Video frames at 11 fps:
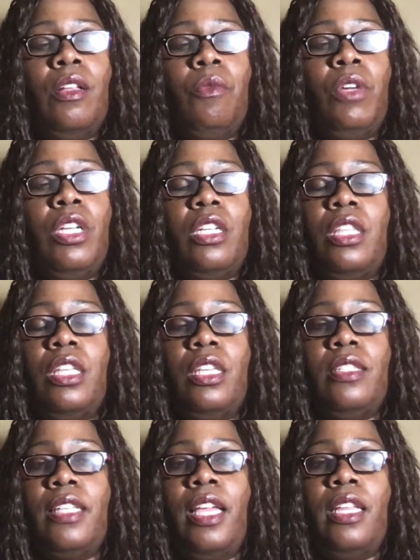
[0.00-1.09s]
one of the
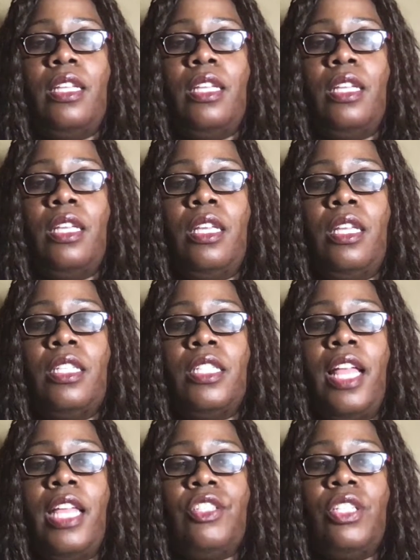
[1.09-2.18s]
things that is
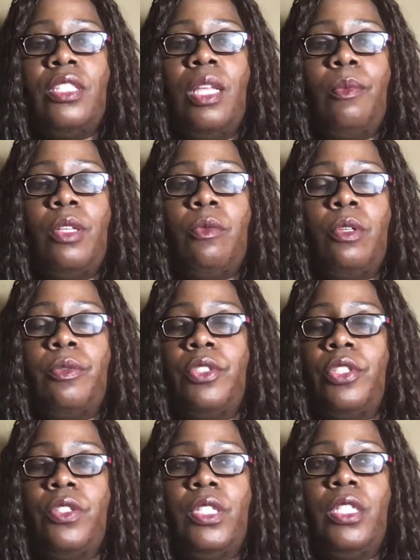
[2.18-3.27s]
not just something where
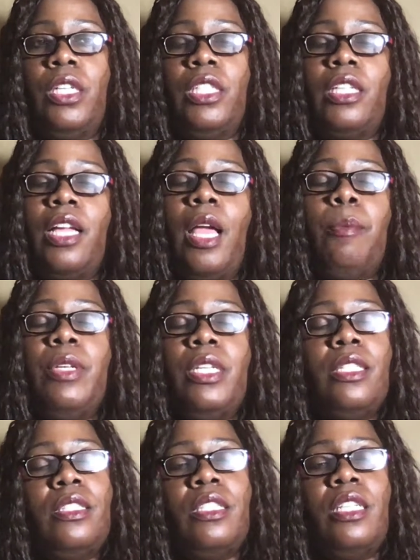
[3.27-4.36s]
we're going to look at the
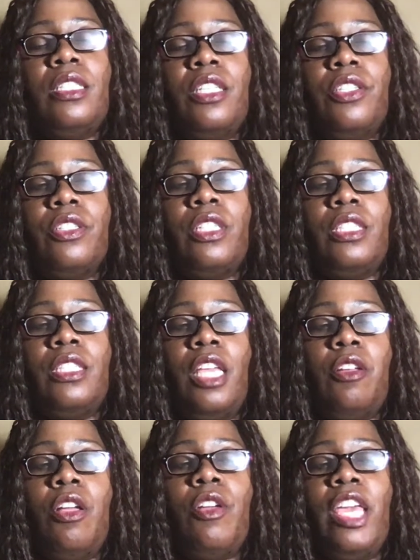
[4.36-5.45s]
competencies and you're going to say,
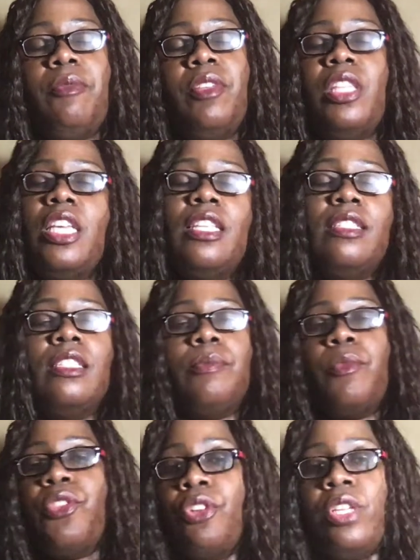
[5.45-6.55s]
okay, well, these
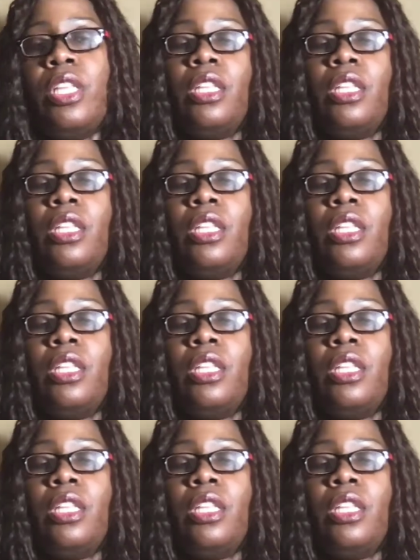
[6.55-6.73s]
3